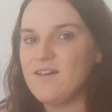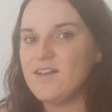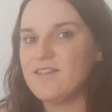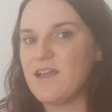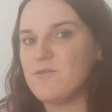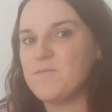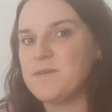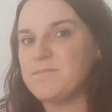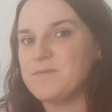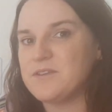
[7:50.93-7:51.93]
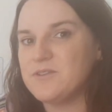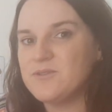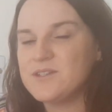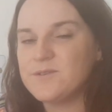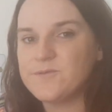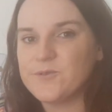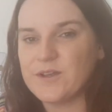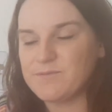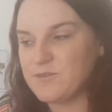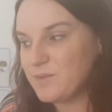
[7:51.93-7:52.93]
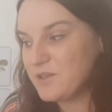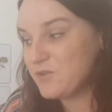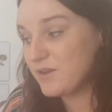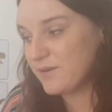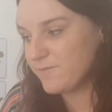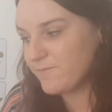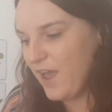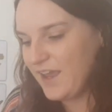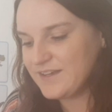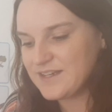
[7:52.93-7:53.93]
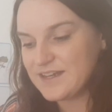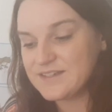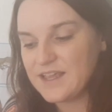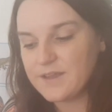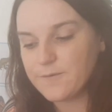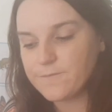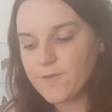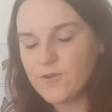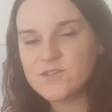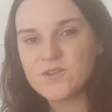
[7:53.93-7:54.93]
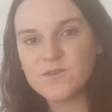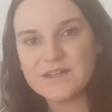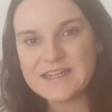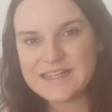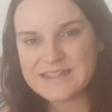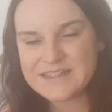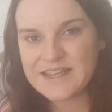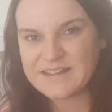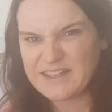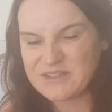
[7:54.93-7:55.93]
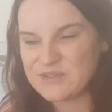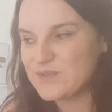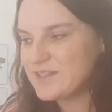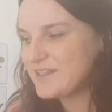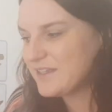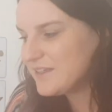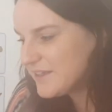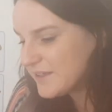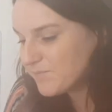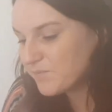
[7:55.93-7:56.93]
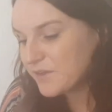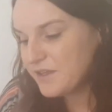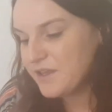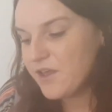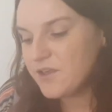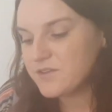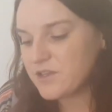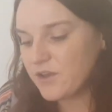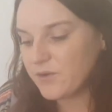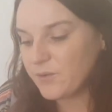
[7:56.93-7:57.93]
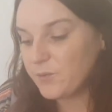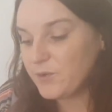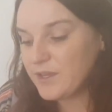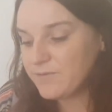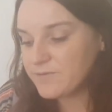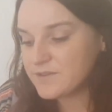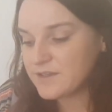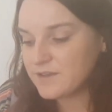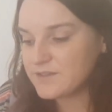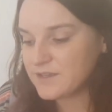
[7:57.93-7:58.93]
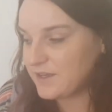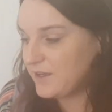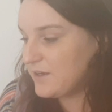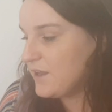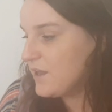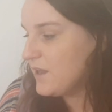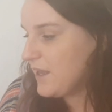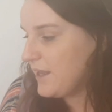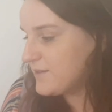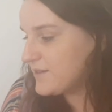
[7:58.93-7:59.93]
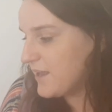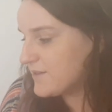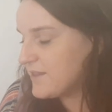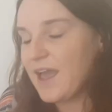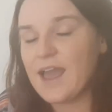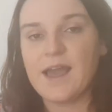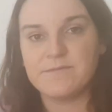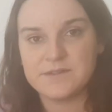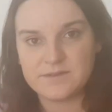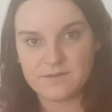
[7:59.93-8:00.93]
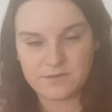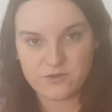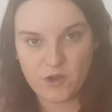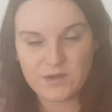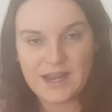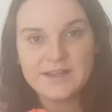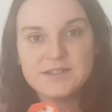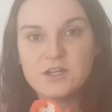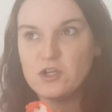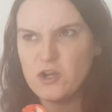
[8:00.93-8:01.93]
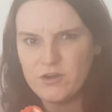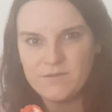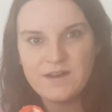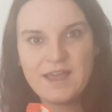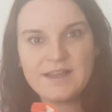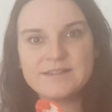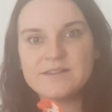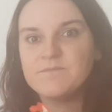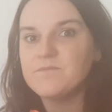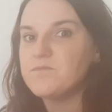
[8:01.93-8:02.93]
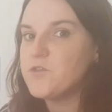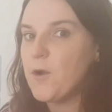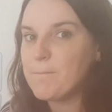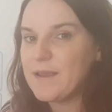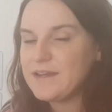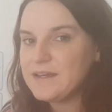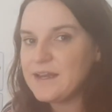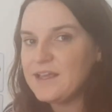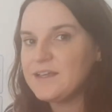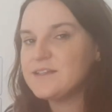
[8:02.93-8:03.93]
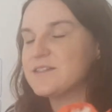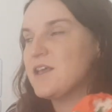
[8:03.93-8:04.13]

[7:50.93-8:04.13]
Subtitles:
That would be beautiful, and maybe you can find and take a photo of an insect that you see. So we have seen insects that have no legs, a lot of legs, not many legs.